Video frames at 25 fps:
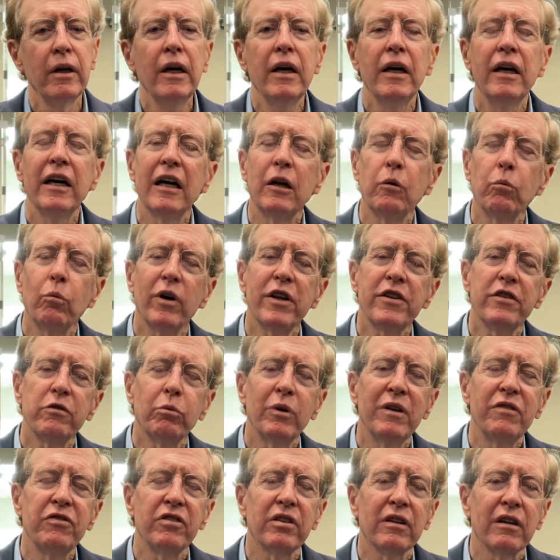And once
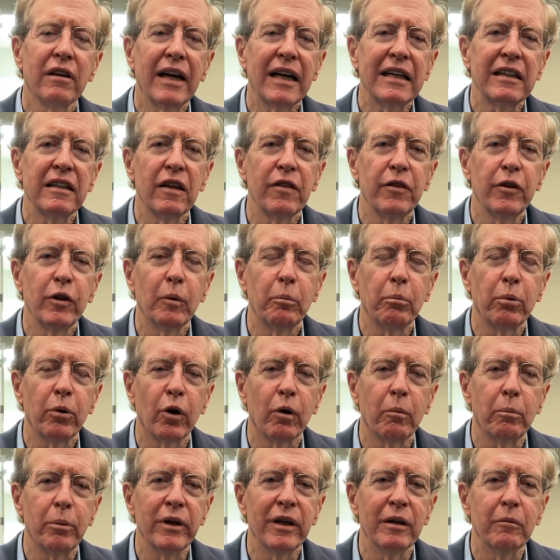we've selected the
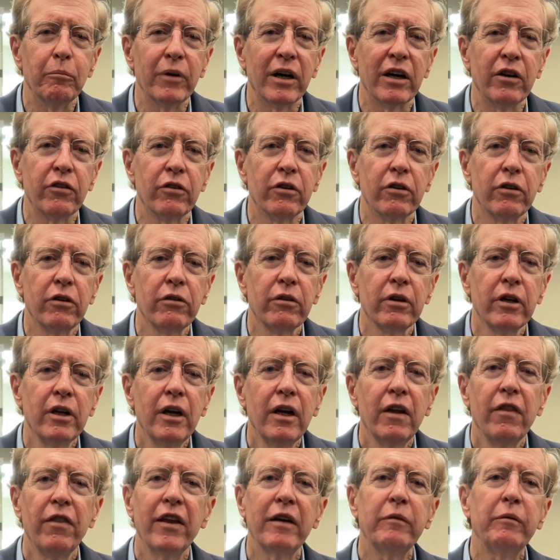appropriate measures,
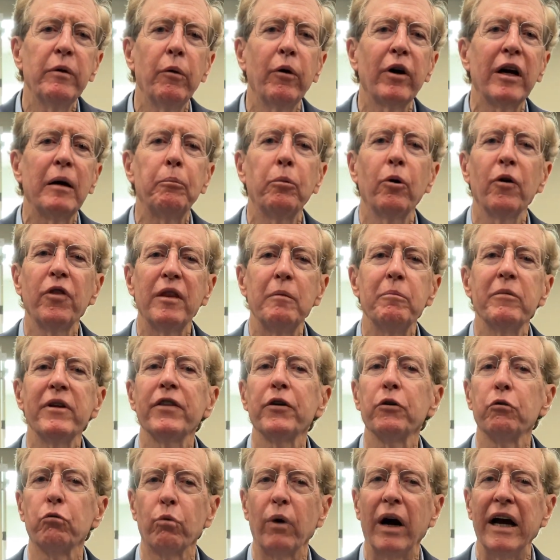then we want to put them in the
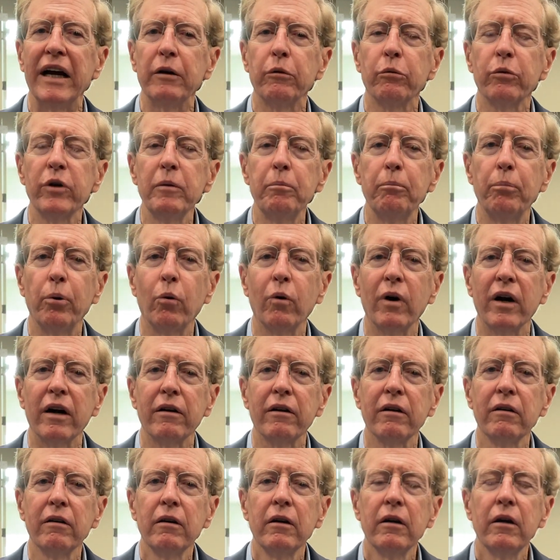right report.
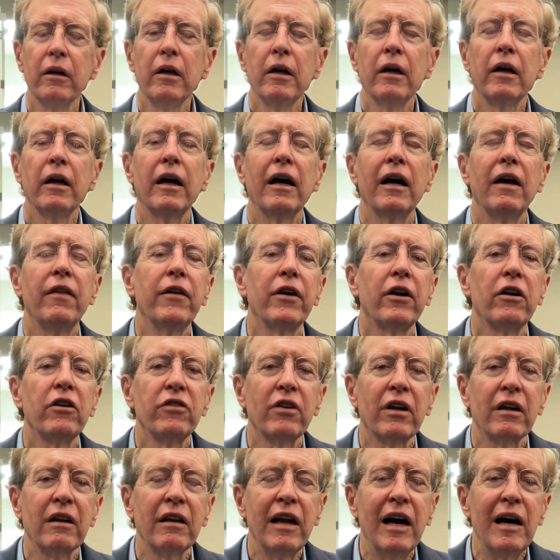And there's a
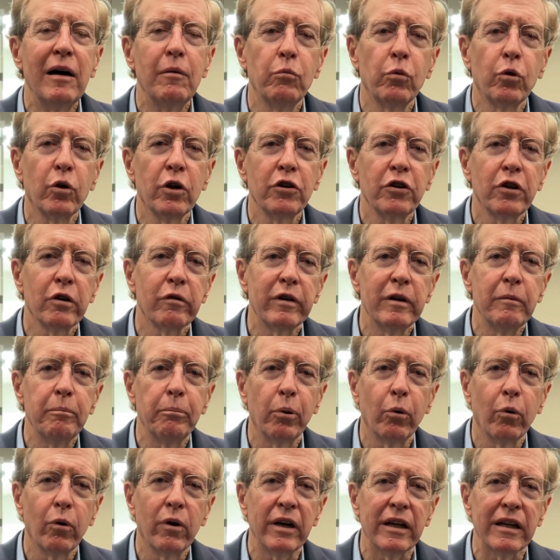lot more to
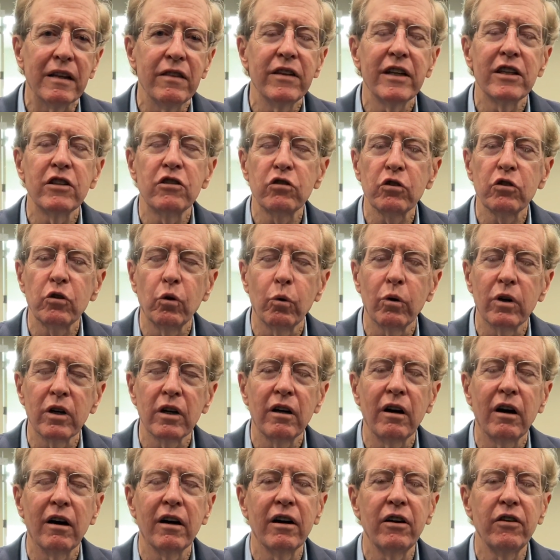reporting than
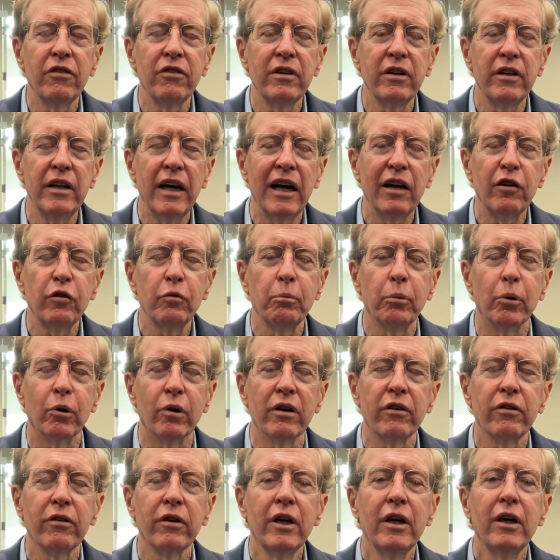scorecards and
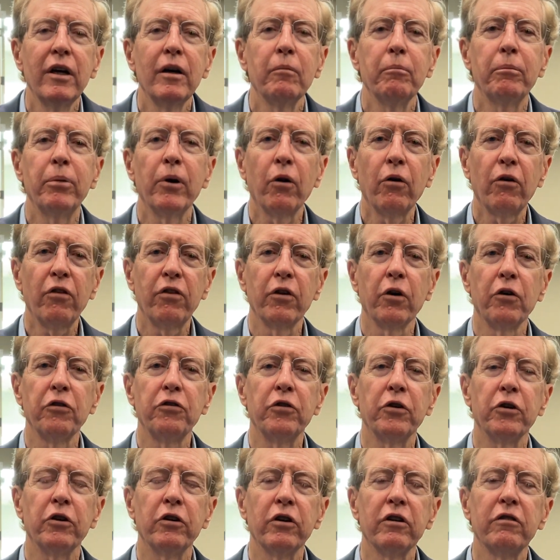dashboards. Both those are
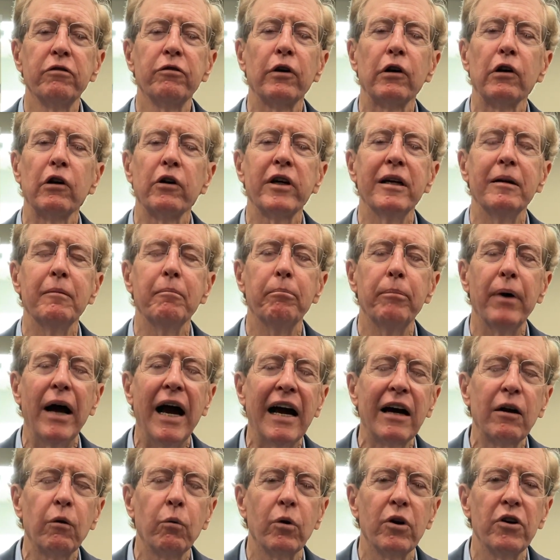good for looking
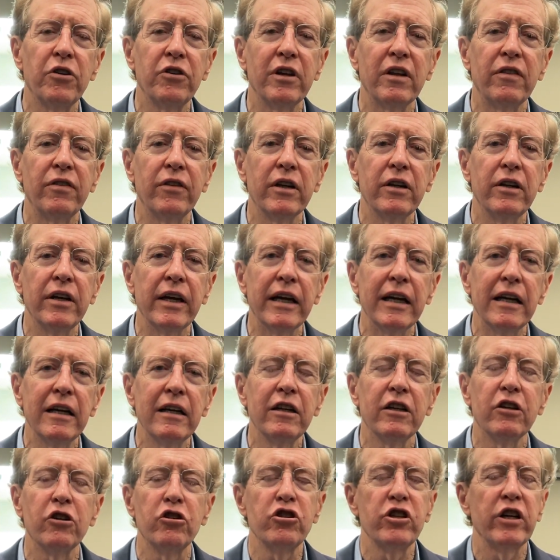backwards at the data
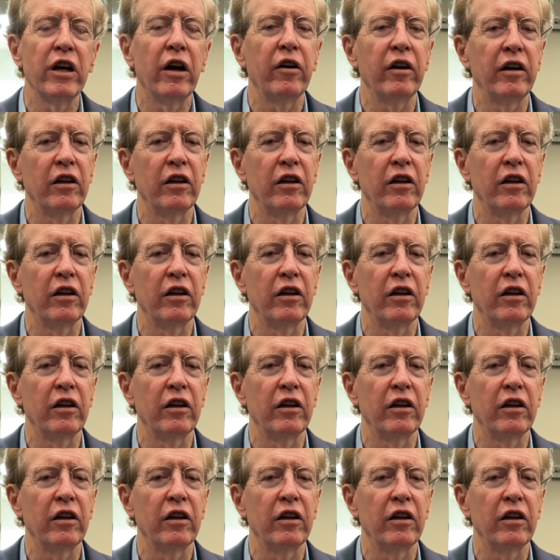and sharing